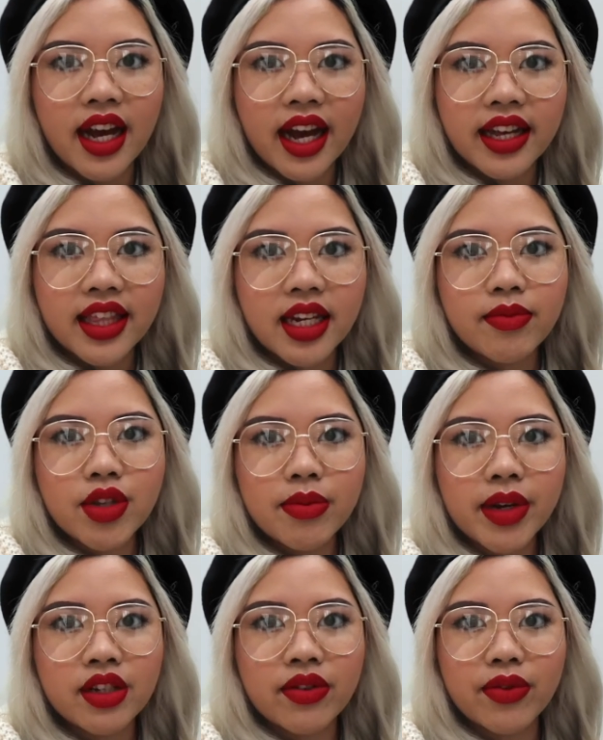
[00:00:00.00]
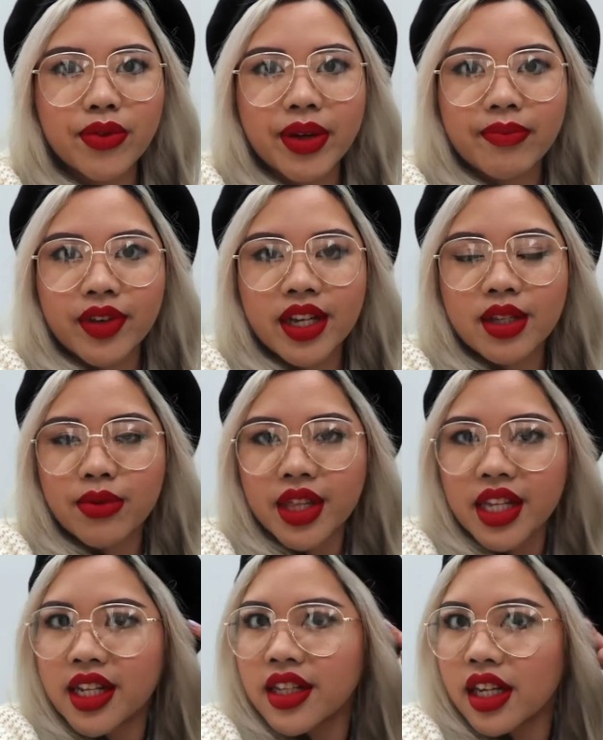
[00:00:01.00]
I think I'm too much of a wimp, because with
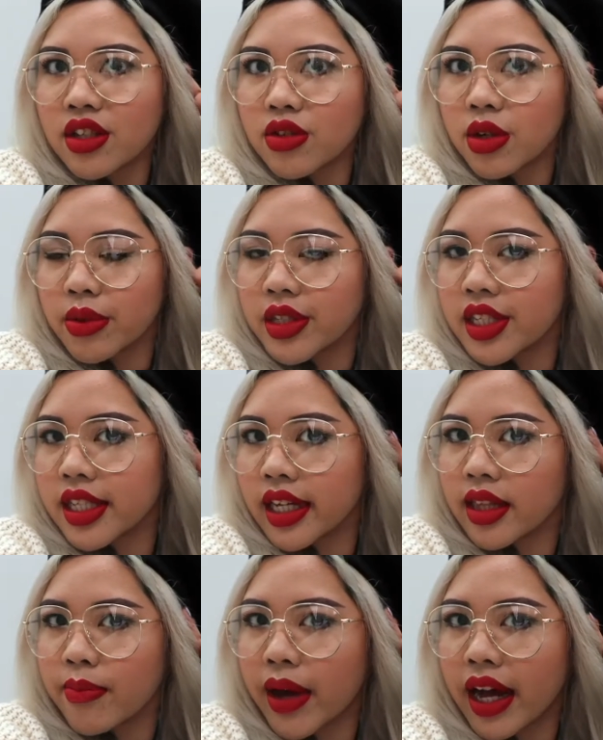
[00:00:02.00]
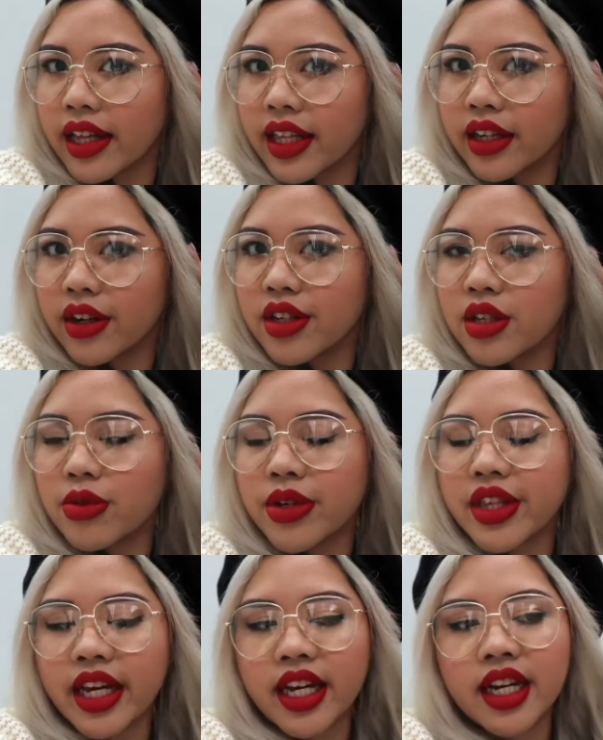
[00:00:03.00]
an industrial, which is like the bar that goes through
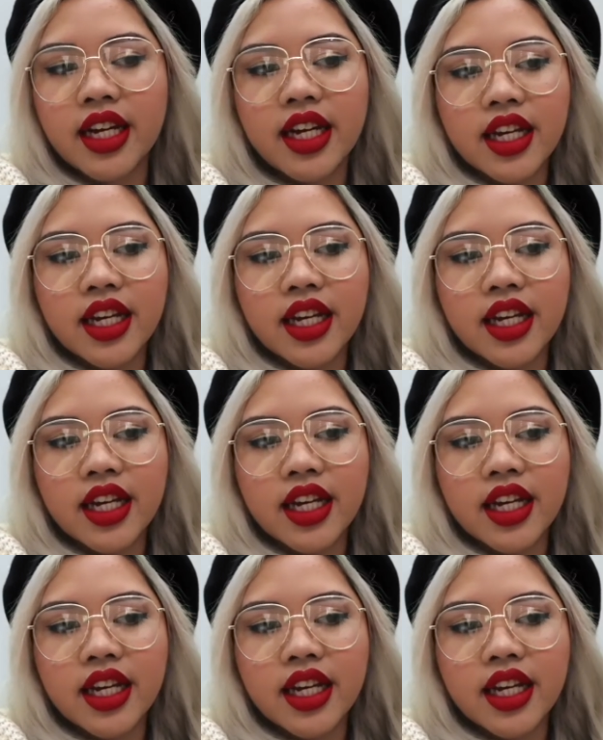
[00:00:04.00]
there,